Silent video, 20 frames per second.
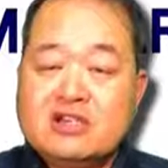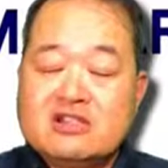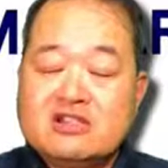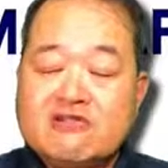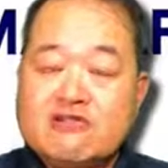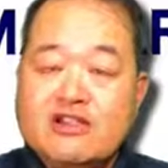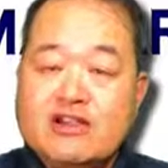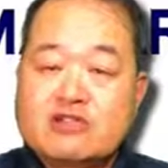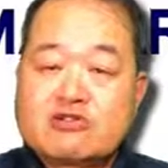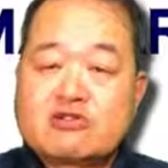the
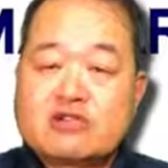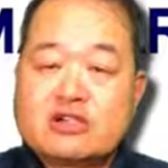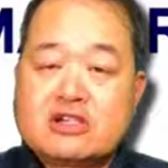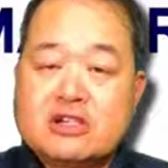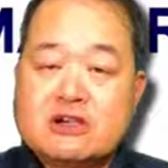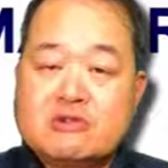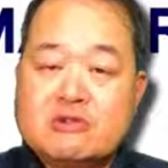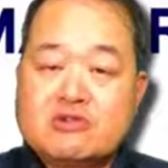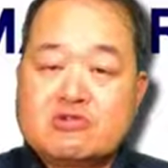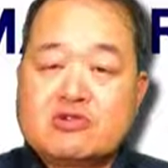federal
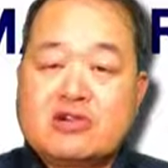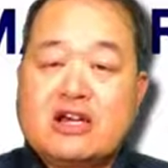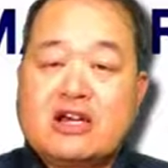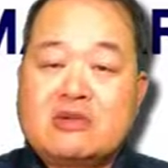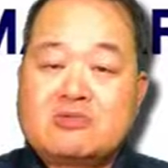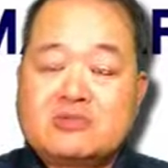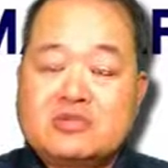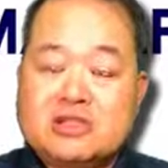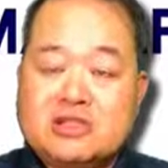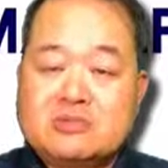government would
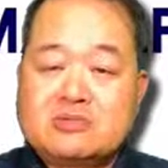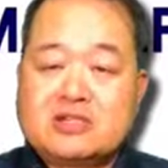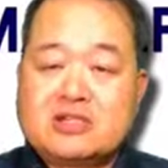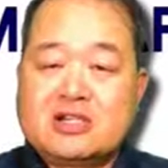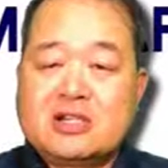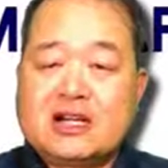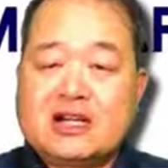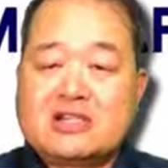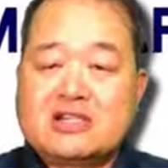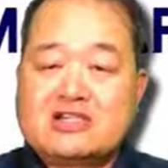help
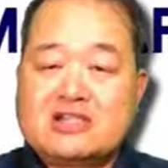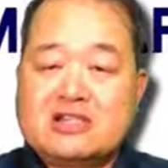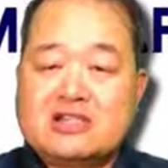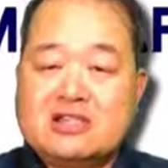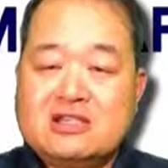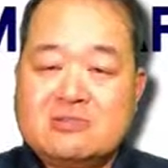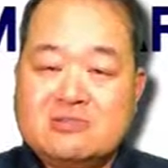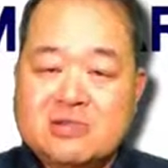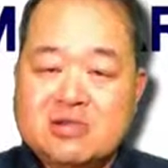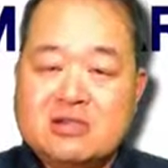subsidize and
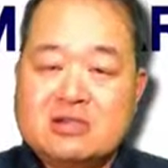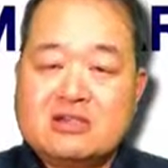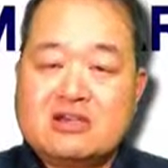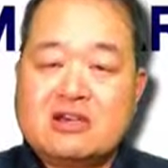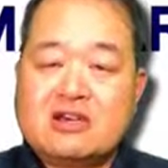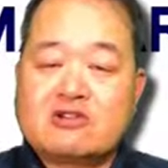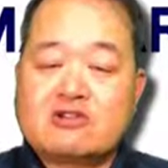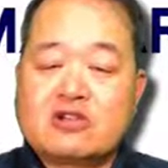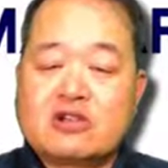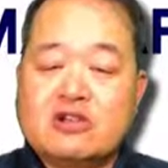keep
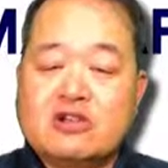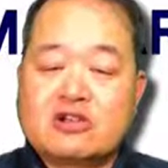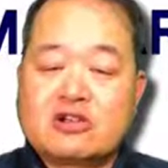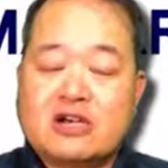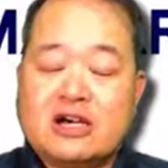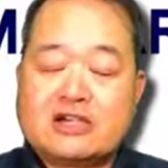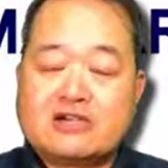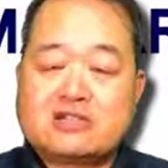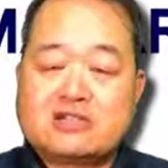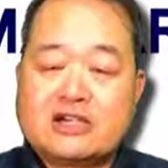healthcare
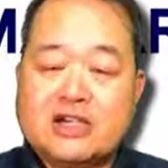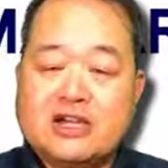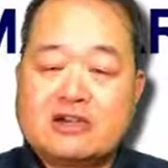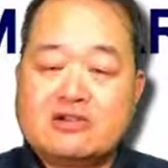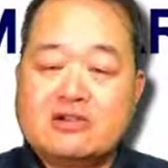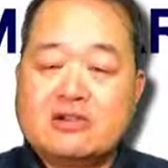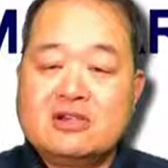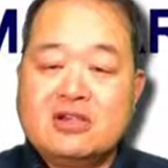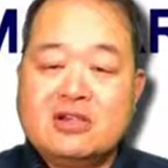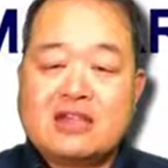costs down.
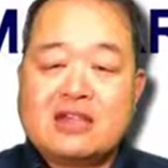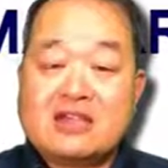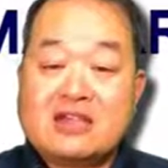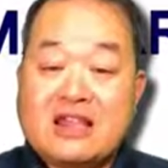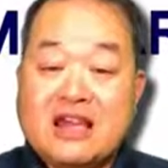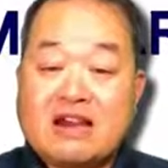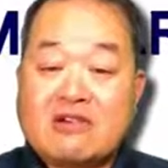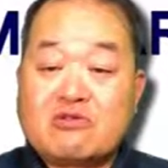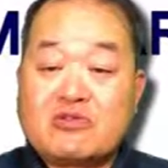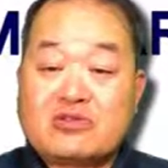
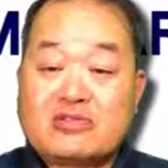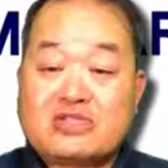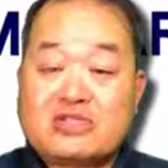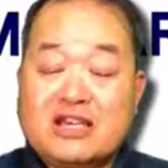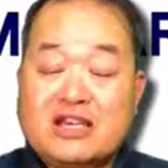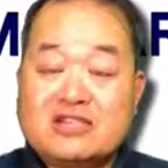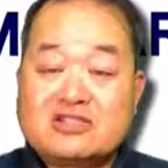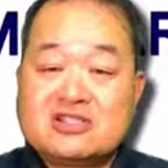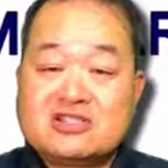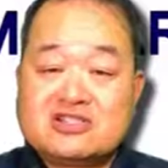That was the
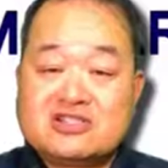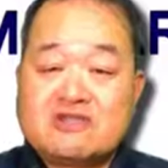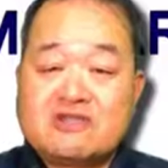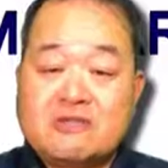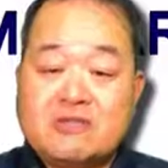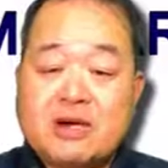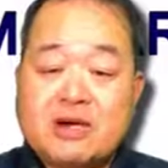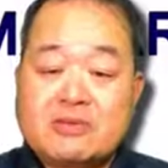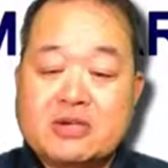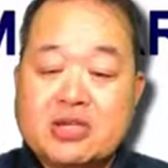essence of
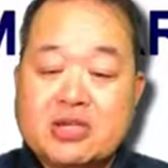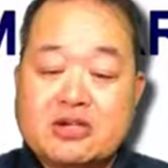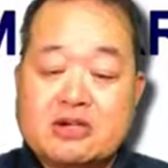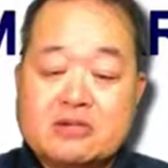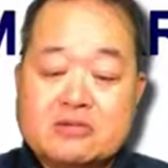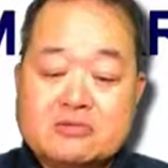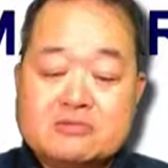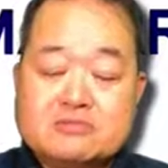Obamacare.